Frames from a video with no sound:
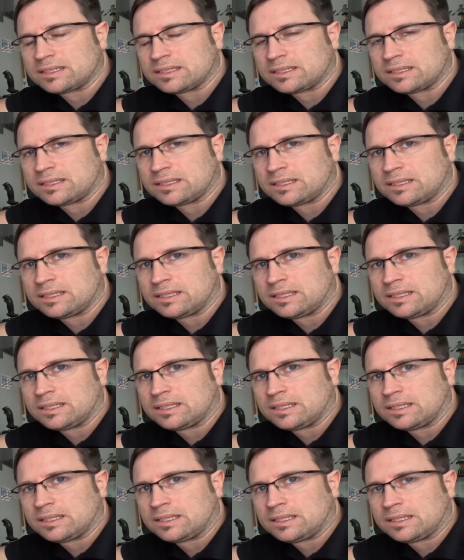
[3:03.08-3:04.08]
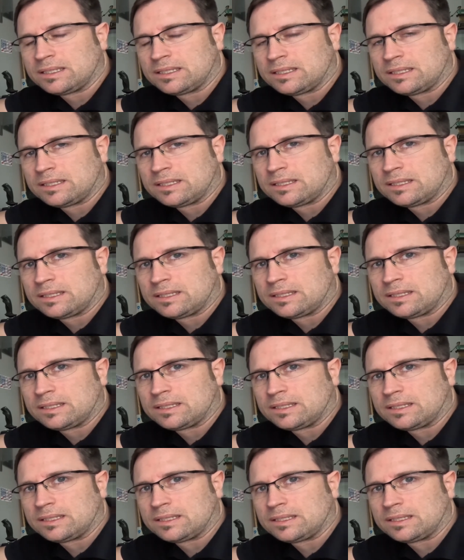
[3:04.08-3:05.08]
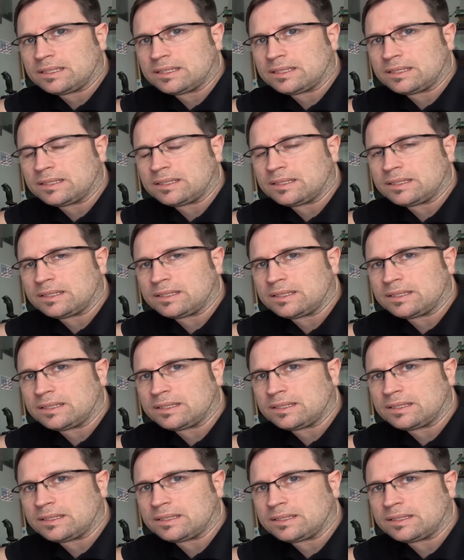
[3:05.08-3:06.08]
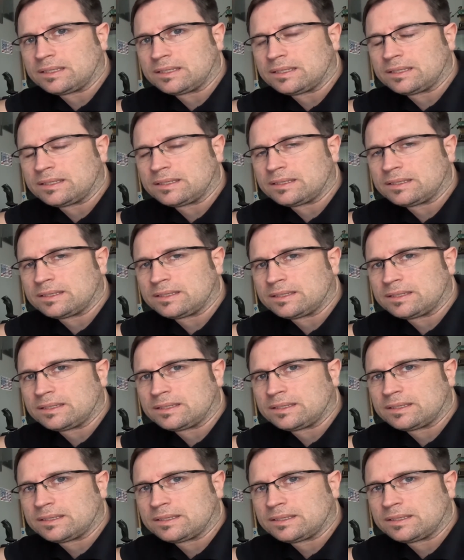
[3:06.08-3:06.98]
No one is speaking in this clip.